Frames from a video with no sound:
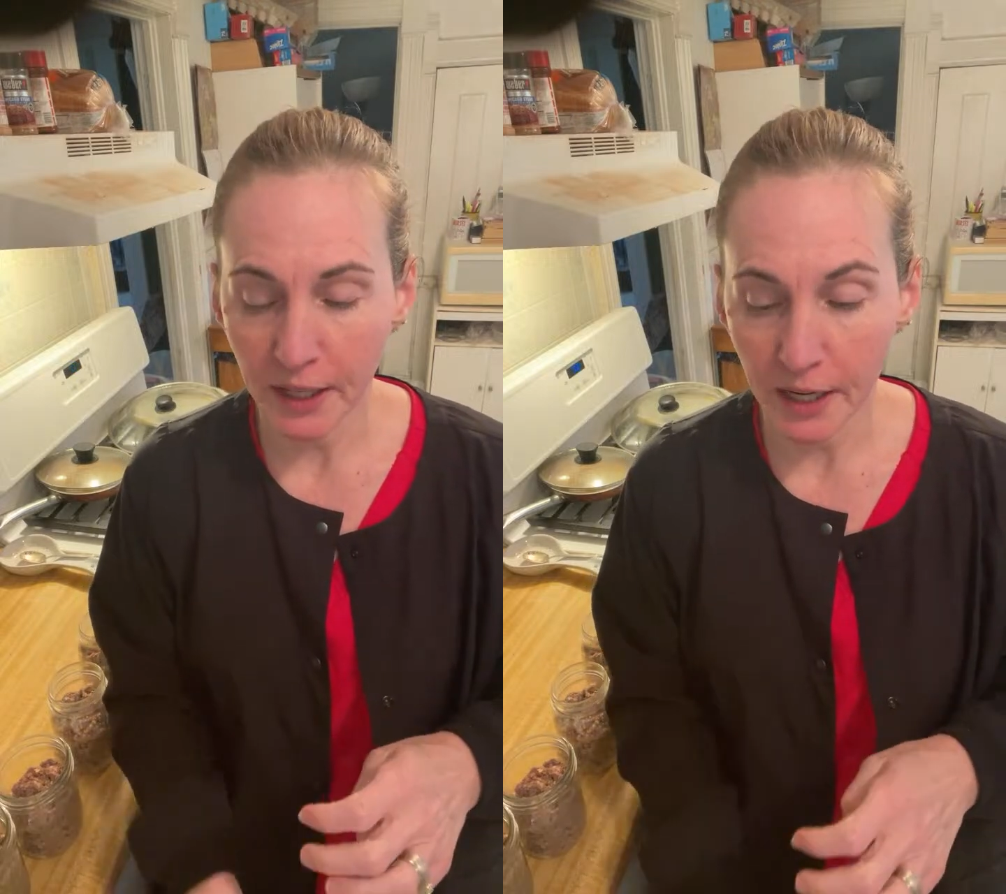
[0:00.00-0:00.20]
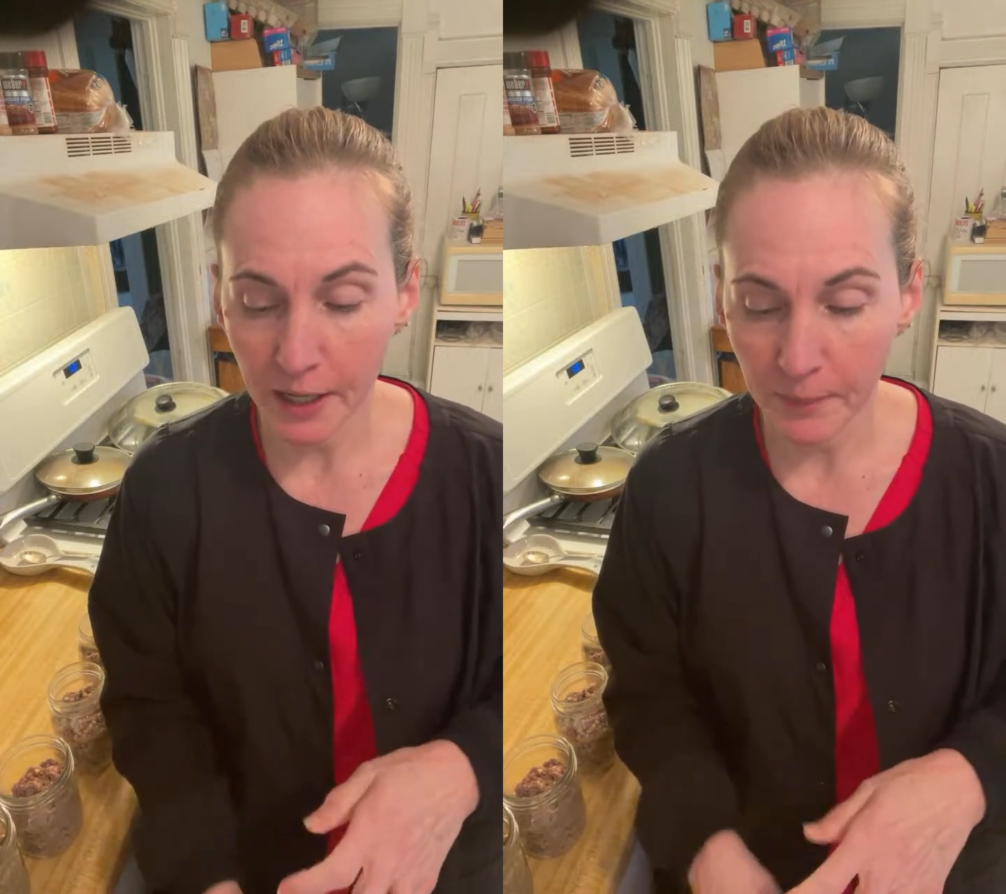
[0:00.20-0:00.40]

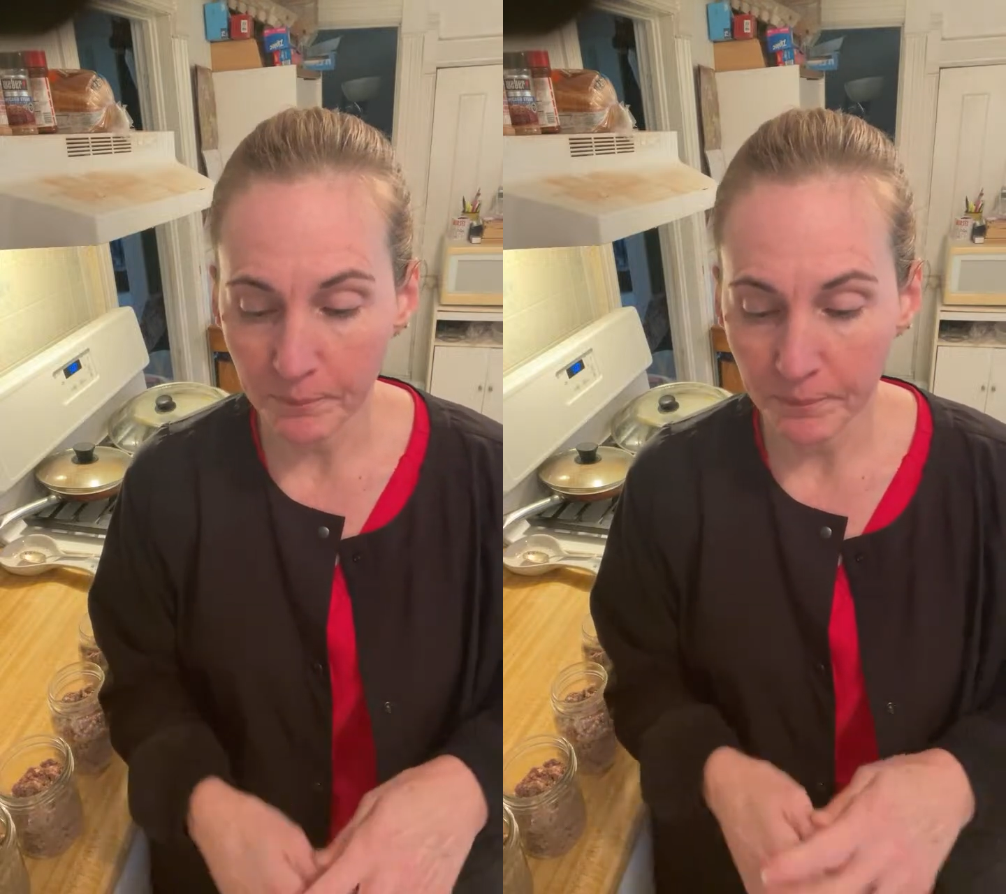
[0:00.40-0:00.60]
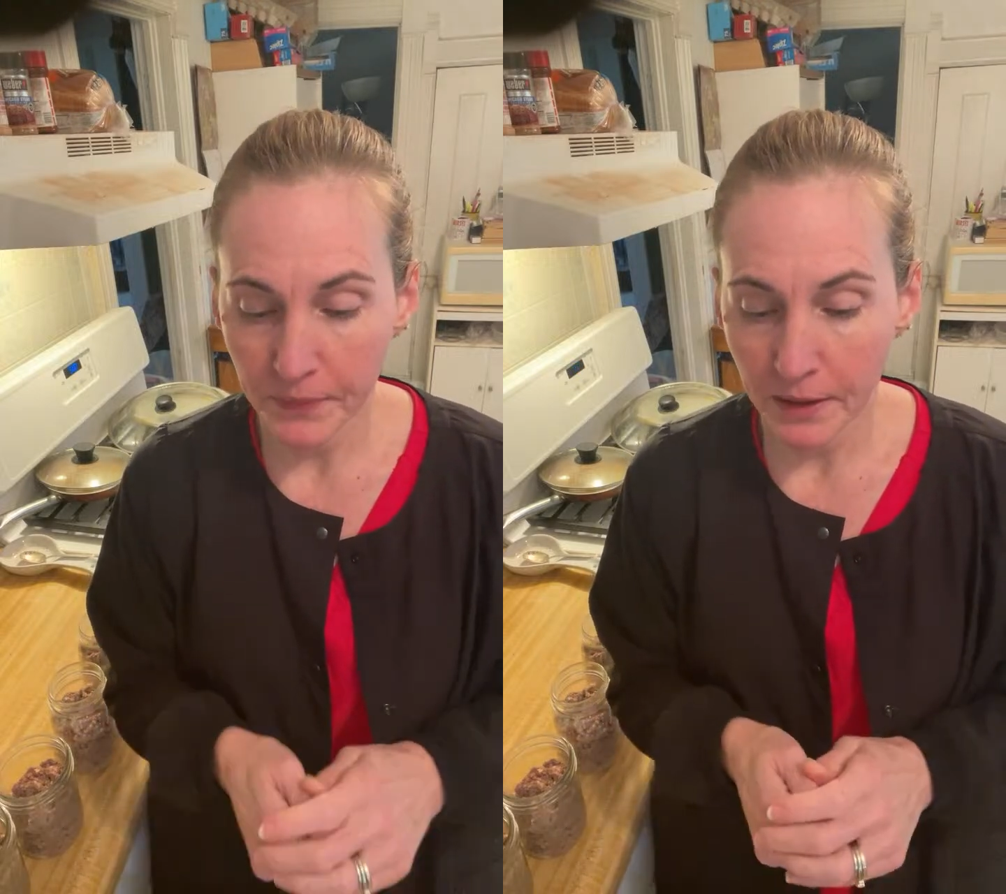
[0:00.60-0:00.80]

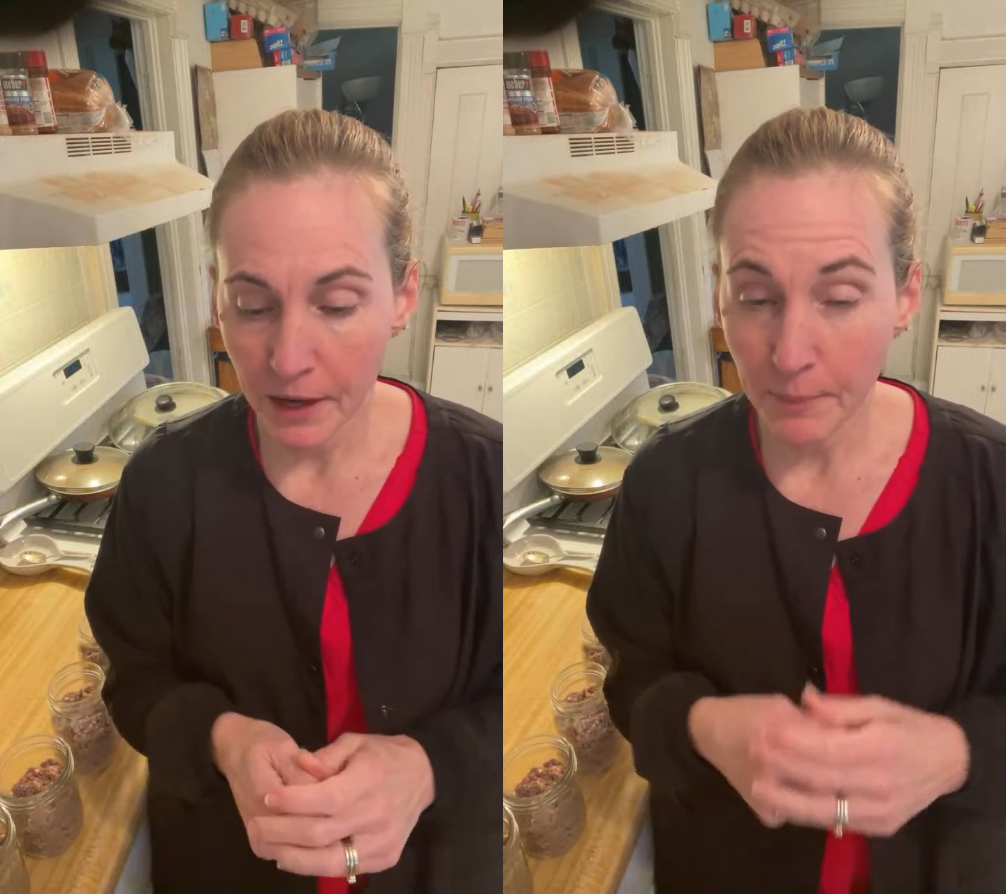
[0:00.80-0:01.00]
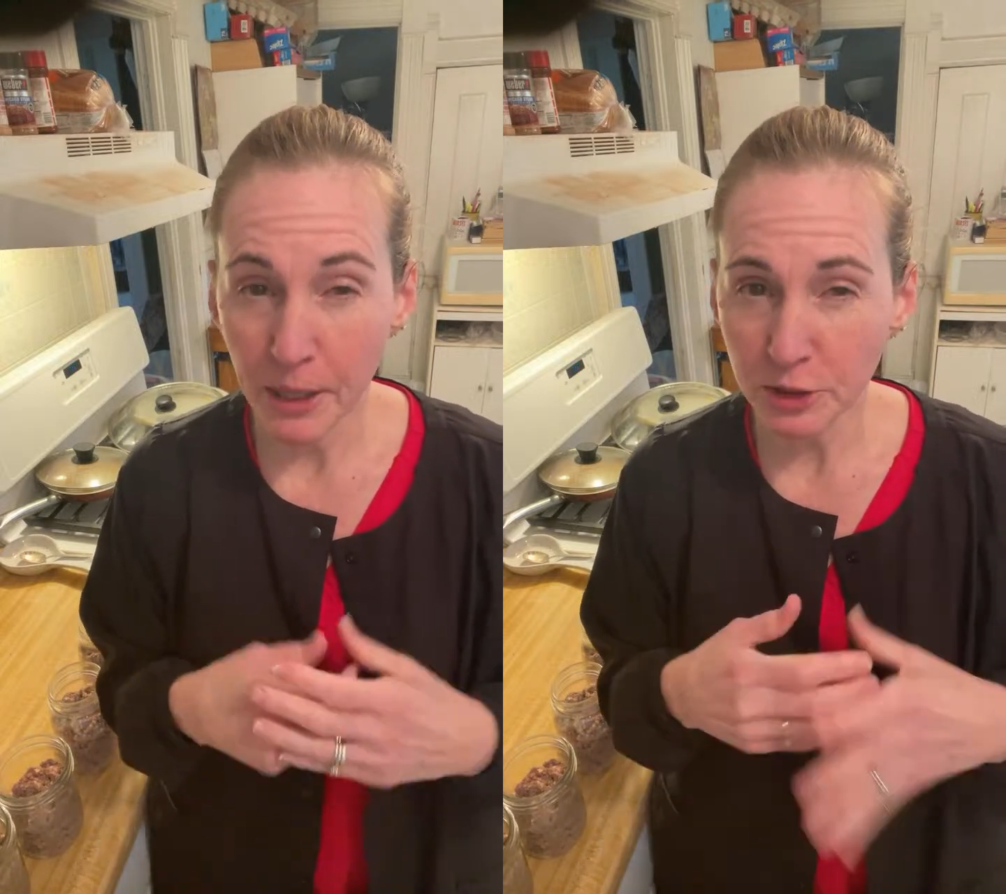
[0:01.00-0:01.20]
I'm not